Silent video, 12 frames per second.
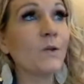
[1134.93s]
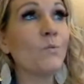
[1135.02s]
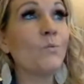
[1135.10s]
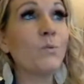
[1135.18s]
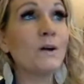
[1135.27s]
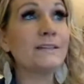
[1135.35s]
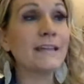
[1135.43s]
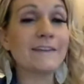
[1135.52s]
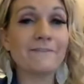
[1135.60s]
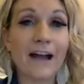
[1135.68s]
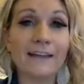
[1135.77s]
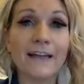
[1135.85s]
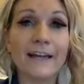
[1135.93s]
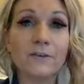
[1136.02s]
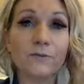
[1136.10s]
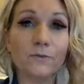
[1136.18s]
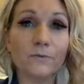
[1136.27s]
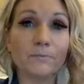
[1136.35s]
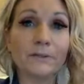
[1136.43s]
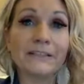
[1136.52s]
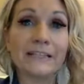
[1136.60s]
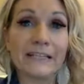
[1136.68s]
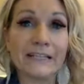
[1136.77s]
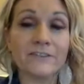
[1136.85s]
like
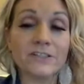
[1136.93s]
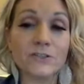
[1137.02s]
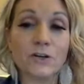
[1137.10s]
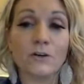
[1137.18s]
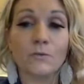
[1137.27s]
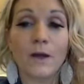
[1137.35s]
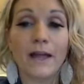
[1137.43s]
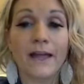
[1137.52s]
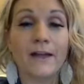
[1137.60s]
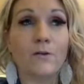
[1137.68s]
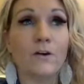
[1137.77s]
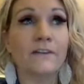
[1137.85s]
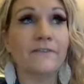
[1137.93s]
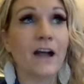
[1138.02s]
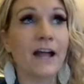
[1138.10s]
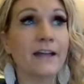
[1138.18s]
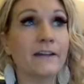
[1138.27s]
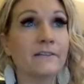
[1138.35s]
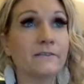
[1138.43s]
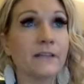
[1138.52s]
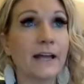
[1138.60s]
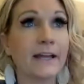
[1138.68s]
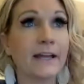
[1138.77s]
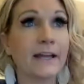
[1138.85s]
believed a certain way or if I
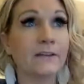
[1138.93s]
like